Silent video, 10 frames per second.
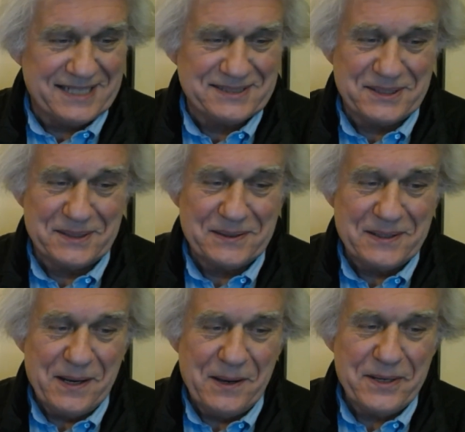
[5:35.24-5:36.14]
so
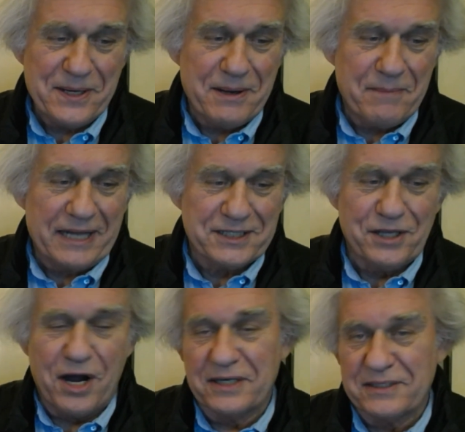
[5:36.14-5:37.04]
we don't know about the
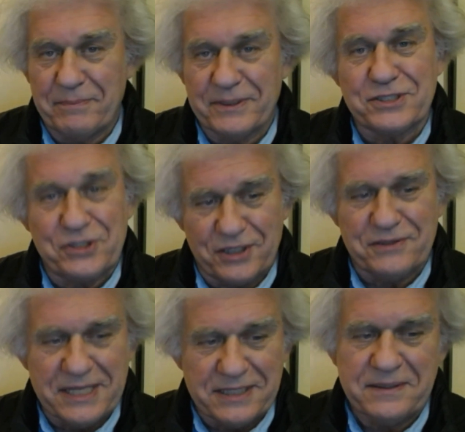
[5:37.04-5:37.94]
long run, but the
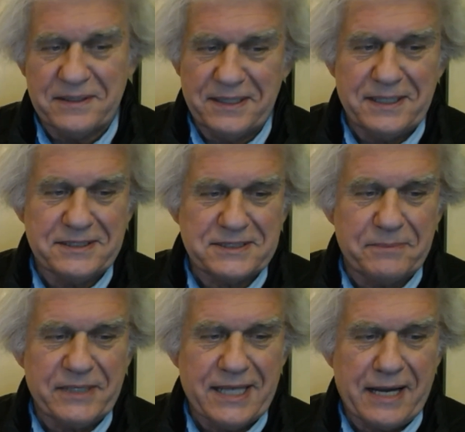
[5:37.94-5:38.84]
short run, uh, there's
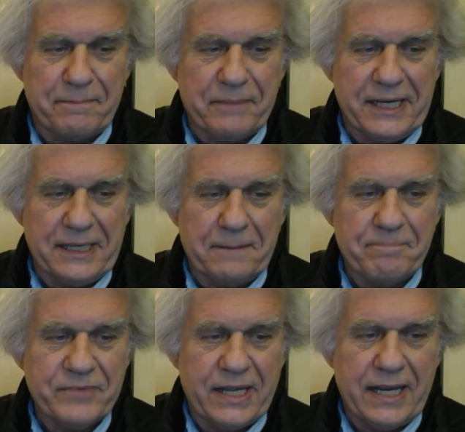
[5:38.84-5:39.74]
going to be a lot of pain.
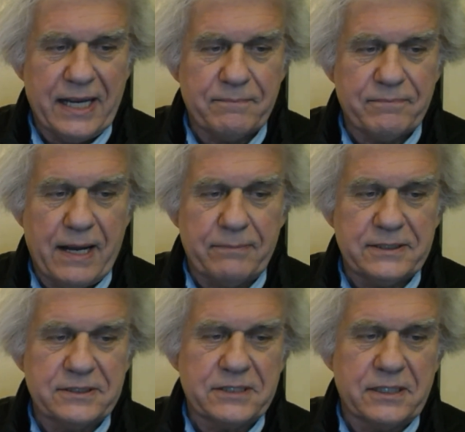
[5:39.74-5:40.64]
And
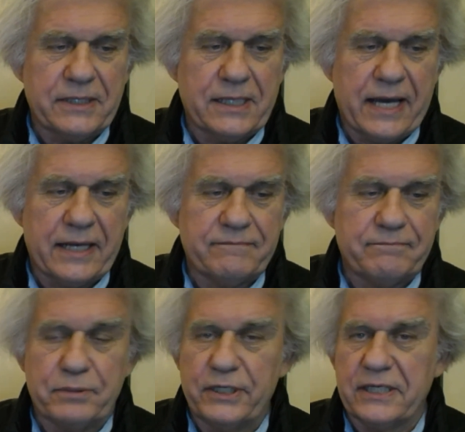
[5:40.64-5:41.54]
probably there's going to be a lot
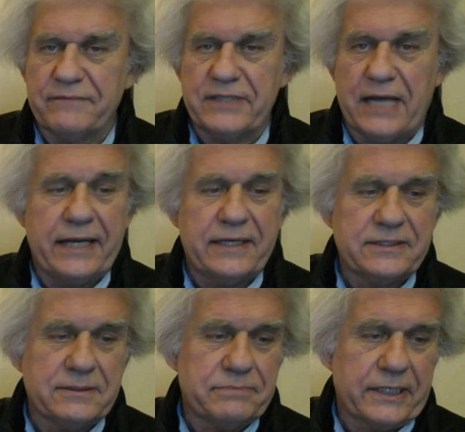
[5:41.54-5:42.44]
of burning of
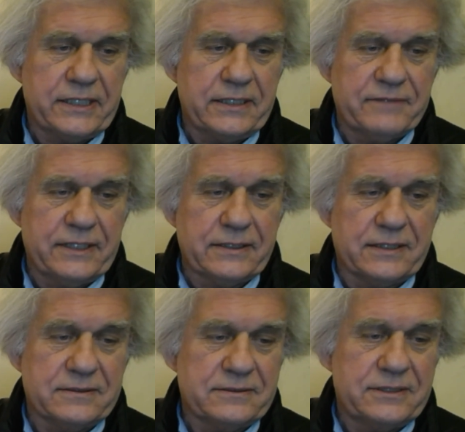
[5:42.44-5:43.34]
tires and breaking of
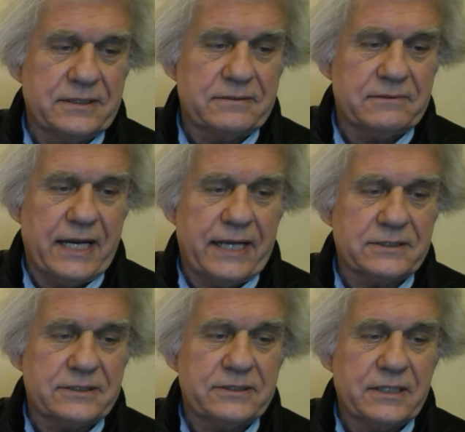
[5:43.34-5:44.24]
windows, you know,
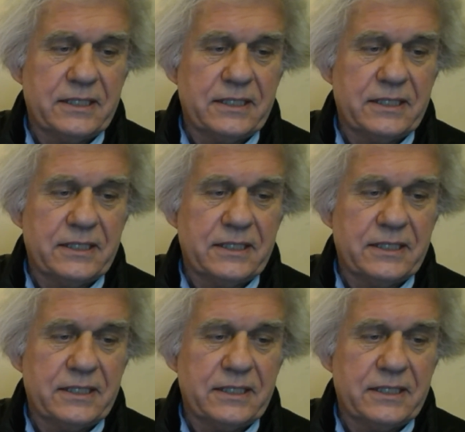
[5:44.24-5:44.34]
riots.